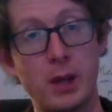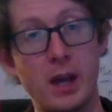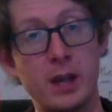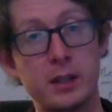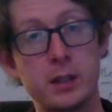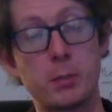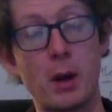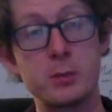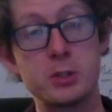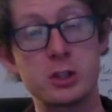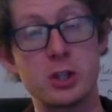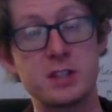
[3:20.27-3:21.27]
and the
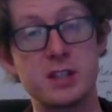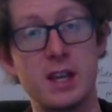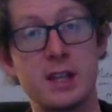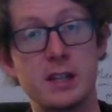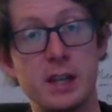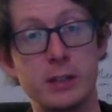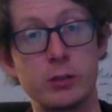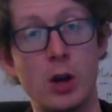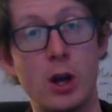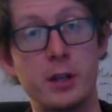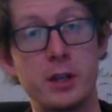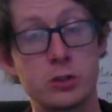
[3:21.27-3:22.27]
proposition I said later
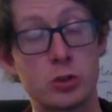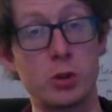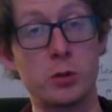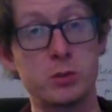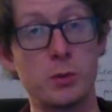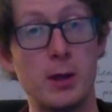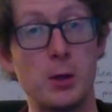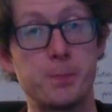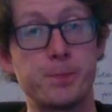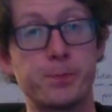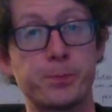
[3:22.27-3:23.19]
on is true as well,